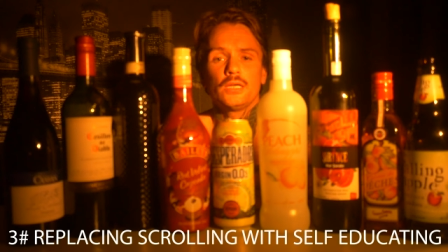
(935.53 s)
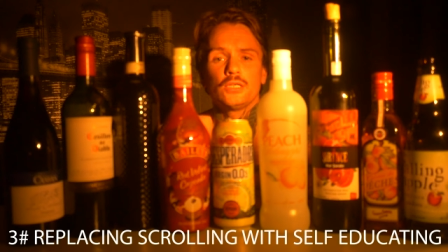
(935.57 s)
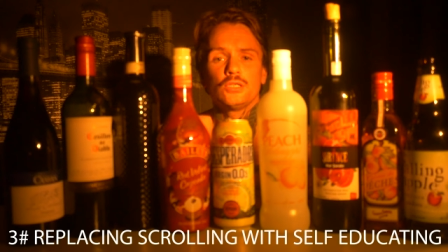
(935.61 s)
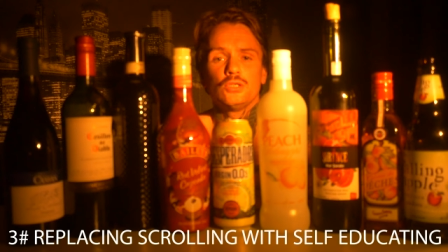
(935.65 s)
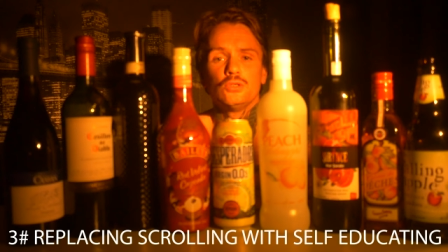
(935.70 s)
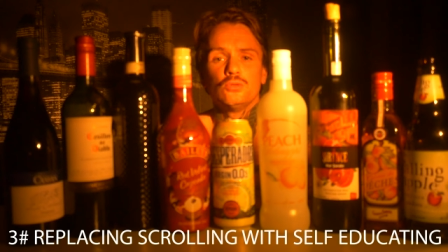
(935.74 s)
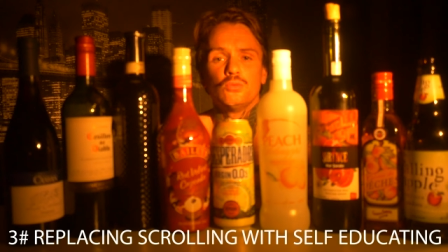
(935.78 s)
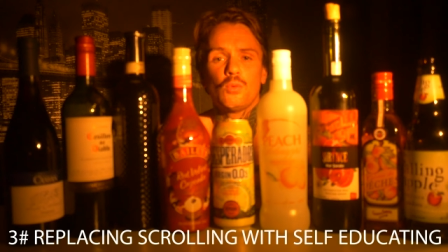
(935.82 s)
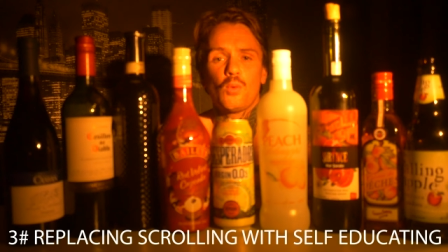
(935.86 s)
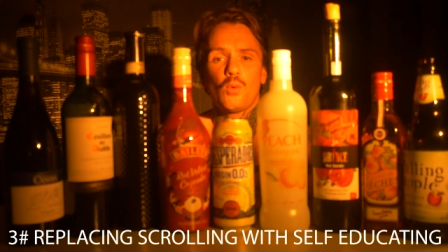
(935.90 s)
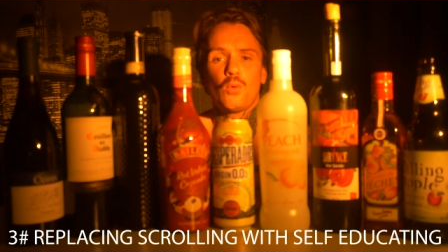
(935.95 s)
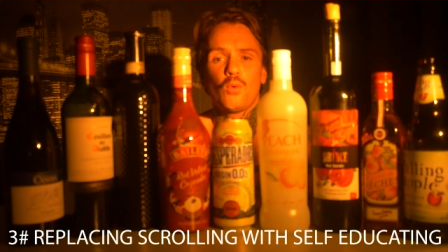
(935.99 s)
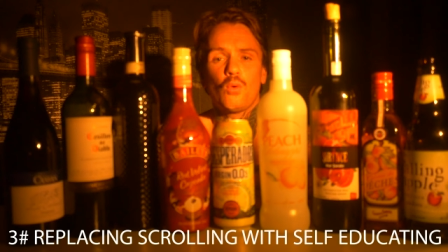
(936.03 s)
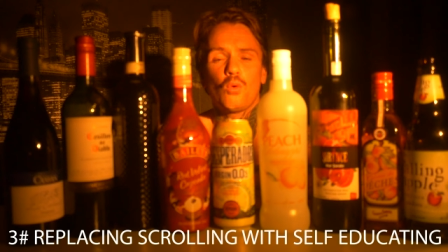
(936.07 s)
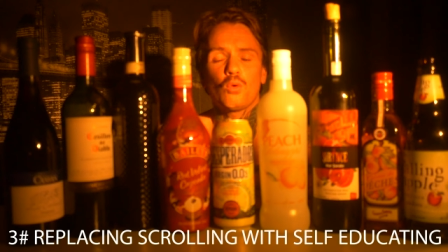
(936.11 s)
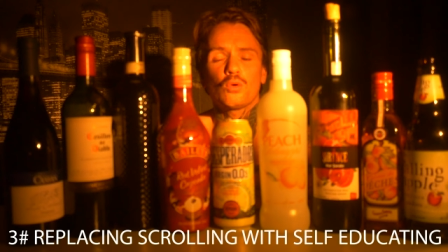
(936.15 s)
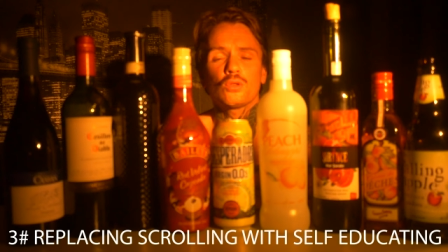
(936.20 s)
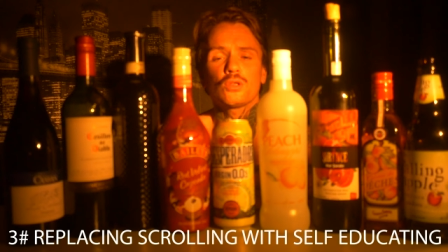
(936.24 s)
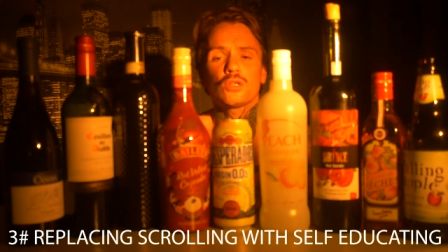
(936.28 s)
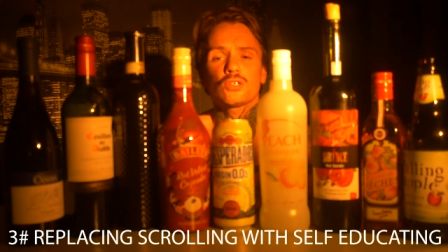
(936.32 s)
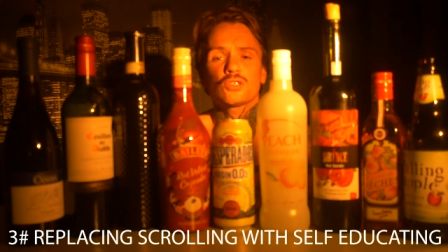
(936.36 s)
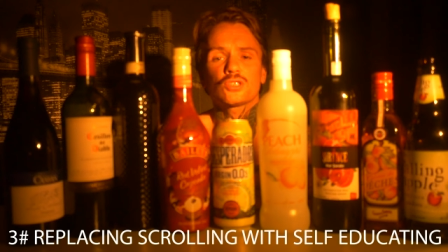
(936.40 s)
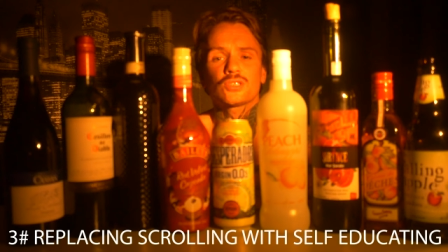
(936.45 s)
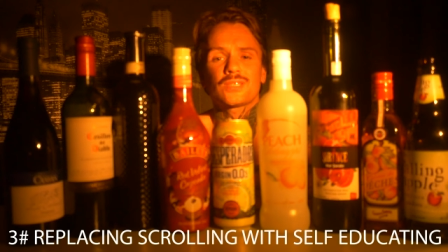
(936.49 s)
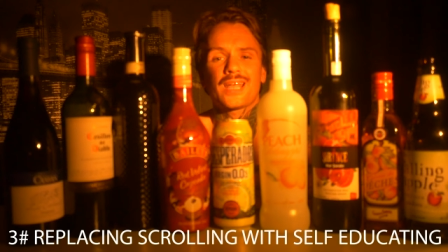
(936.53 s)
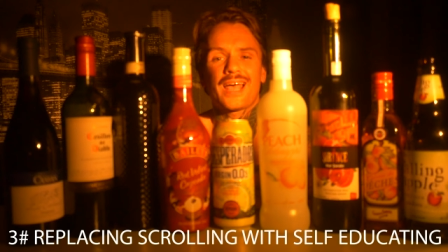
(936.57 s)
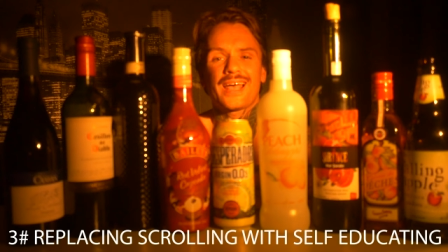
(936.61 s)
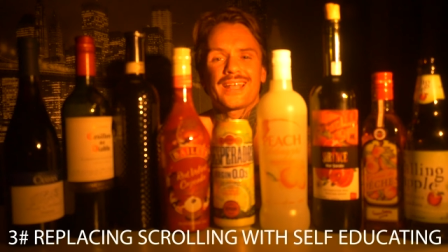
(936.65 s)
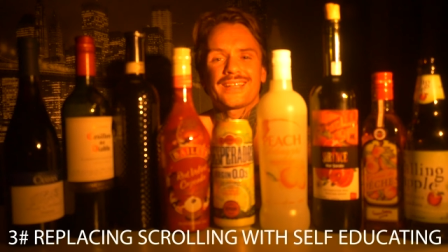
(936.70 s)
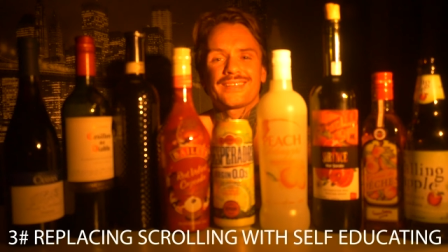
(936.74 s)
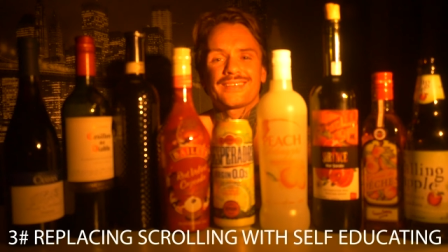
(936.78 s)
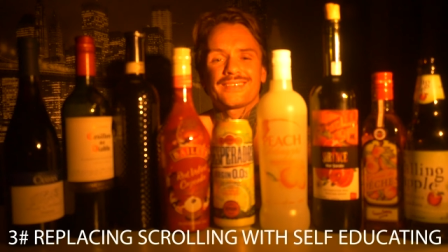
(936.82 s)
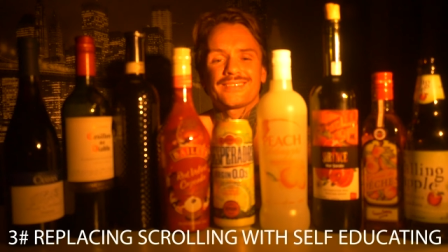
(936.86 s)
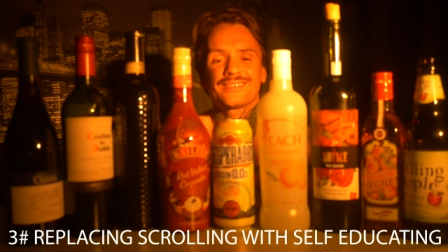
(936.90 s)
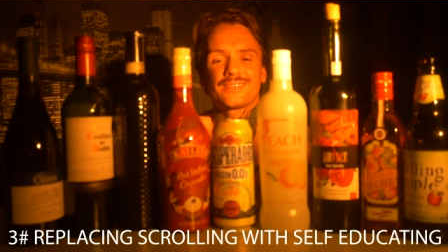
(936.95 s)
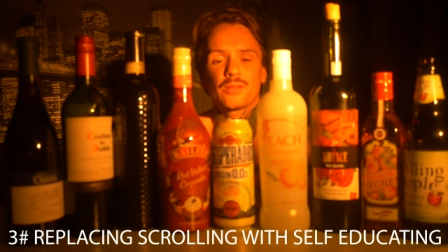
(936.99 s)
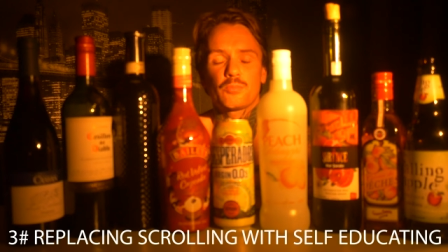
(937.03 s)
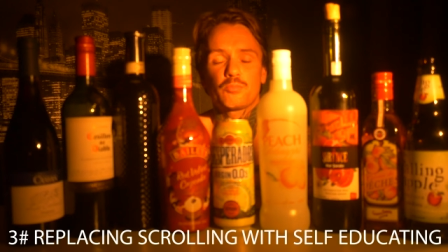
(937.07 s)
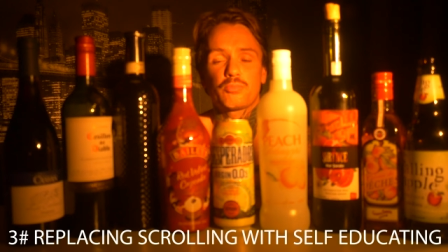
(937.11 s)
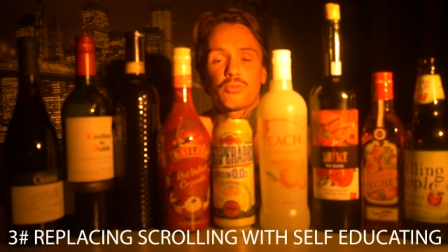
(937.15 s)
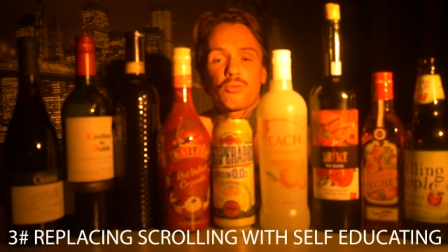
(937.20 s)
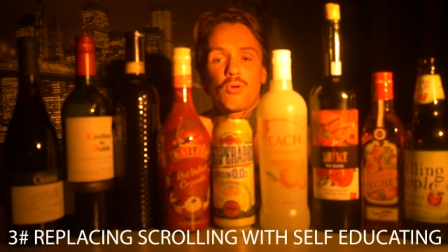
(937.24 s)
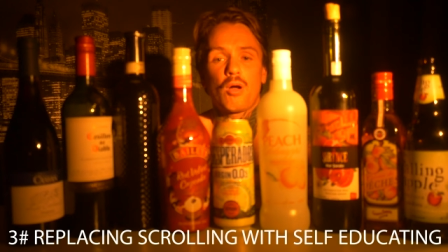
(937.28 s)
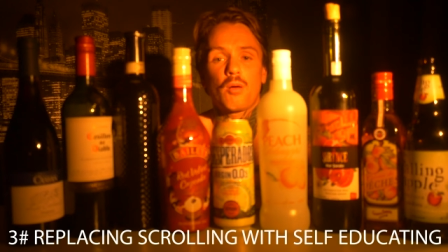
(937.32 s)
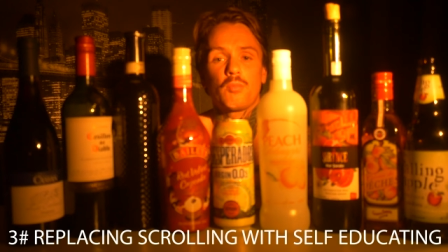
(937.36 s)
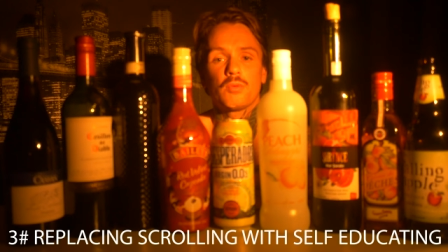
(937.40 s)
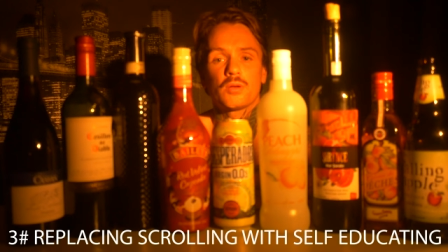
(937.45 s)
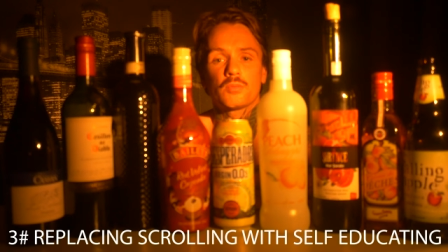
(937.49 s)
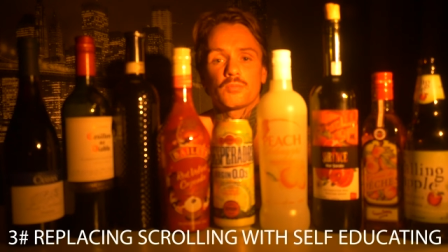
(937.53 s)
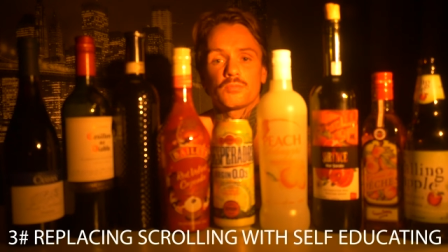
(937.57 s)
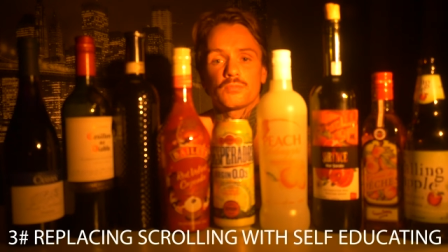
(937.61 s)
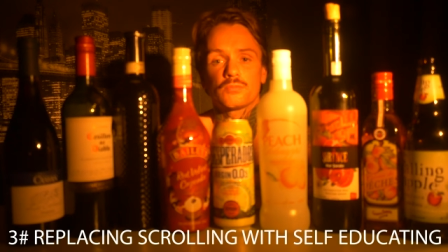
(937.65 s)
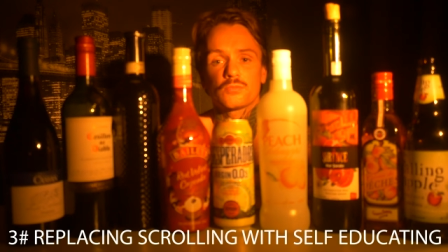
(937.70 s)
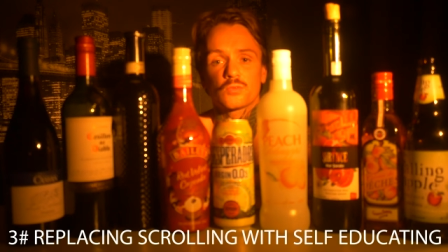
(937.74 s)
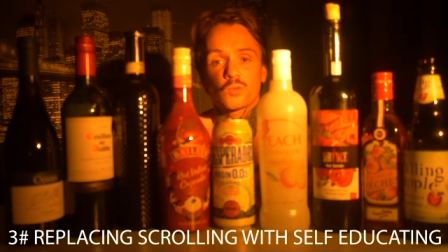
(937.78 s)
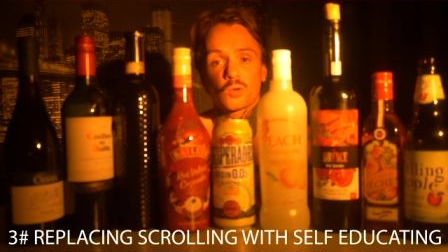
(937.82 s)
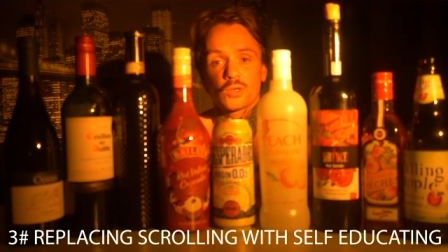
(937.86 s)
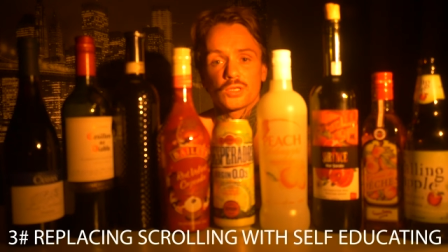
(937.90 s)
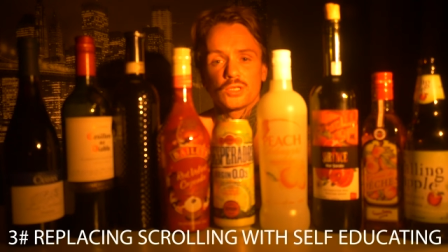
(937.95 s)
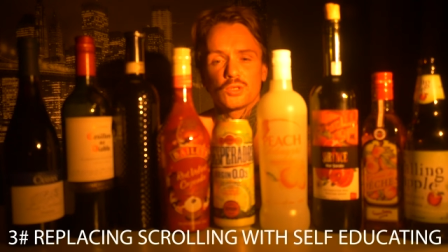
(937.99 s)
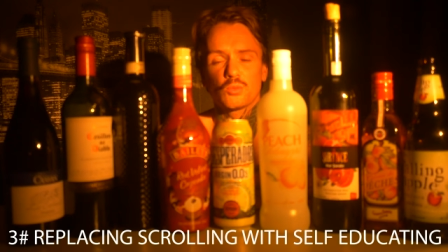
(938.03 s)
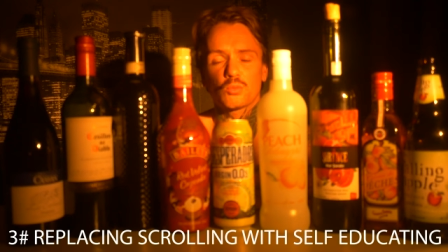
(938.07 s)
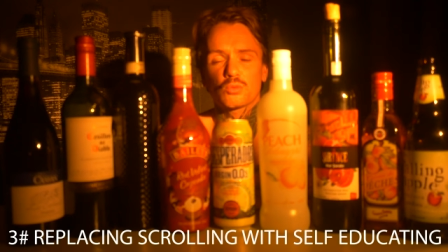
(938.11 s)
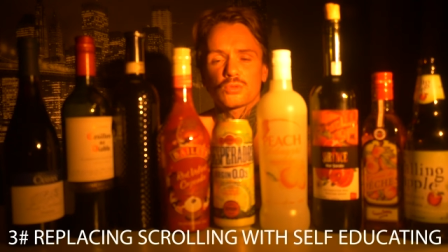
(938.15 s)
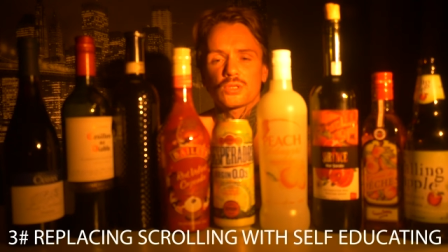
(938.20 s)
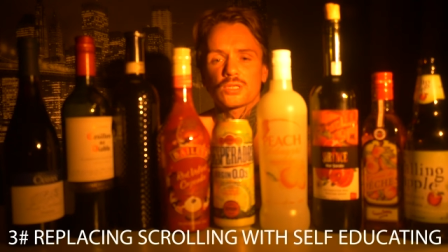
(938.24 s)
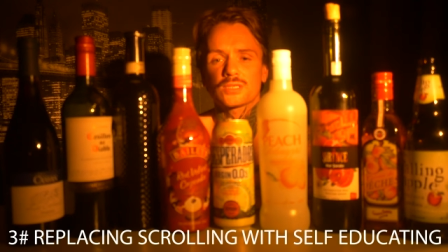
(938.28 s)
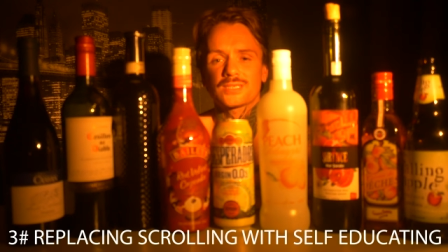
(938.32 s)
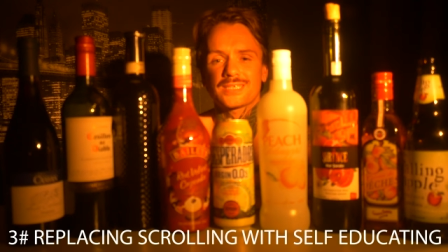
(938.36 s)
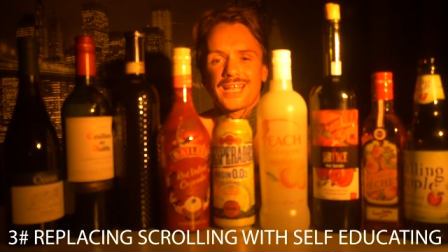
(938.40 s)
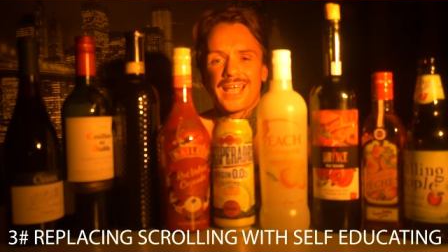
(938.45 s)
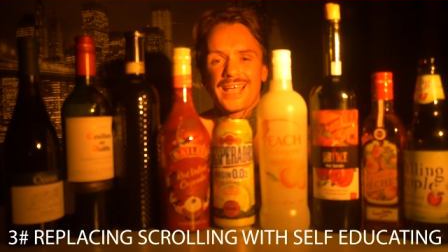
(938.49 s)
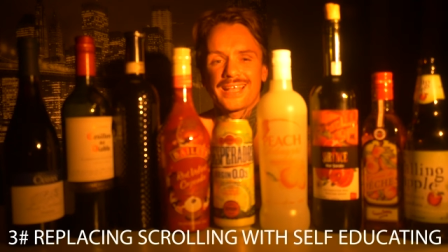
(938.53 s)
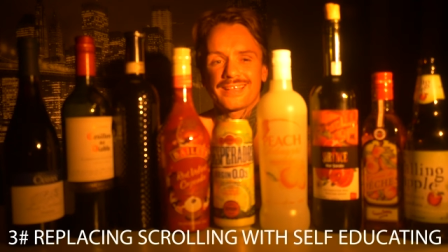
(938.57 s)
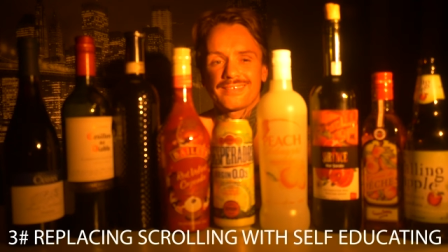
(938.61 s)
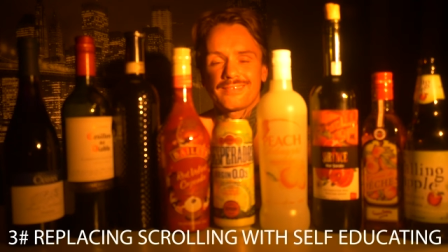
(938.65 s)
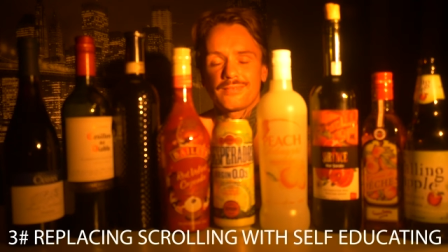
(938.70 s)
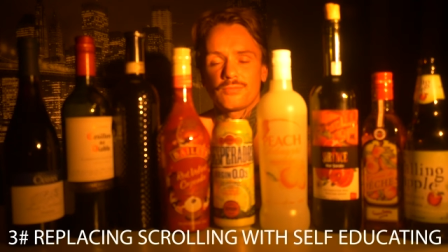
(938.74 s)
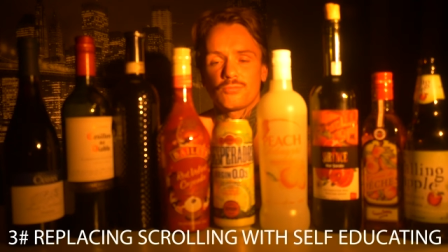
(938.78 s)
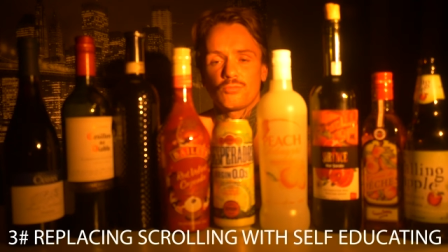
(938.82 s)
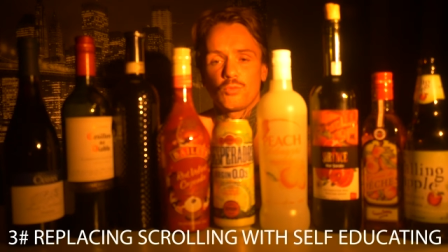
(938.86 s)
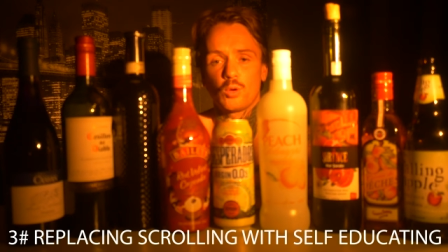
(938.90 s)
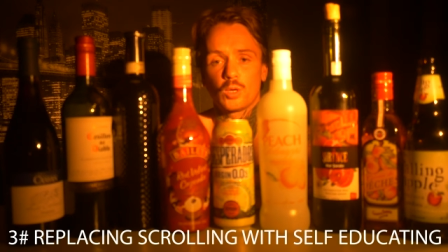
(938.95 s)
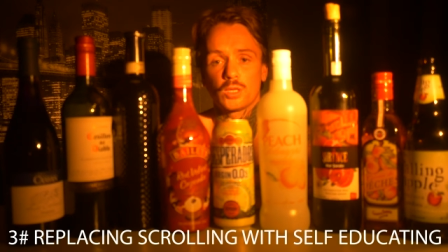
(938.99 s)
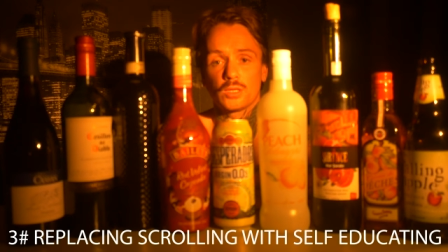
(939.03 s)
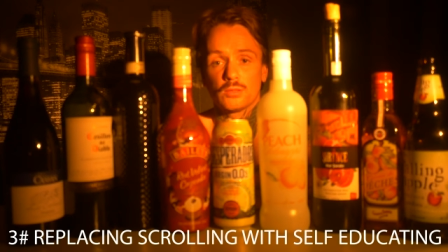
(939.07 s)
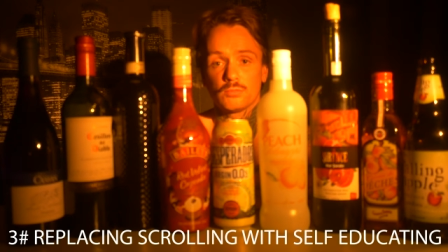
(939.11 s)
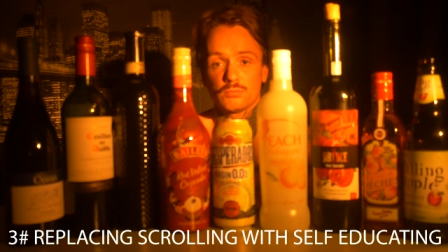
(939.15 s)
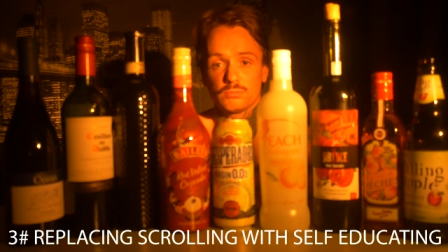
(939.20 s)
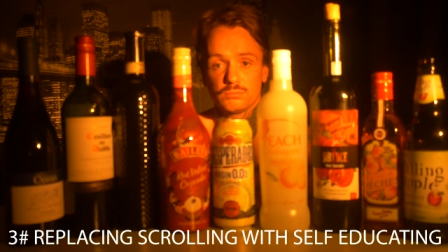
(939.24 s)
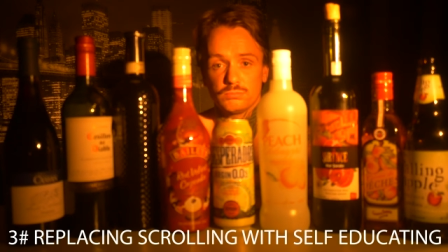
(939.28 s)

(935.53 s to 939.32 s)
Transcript: You understand the problem, right? You understand, right?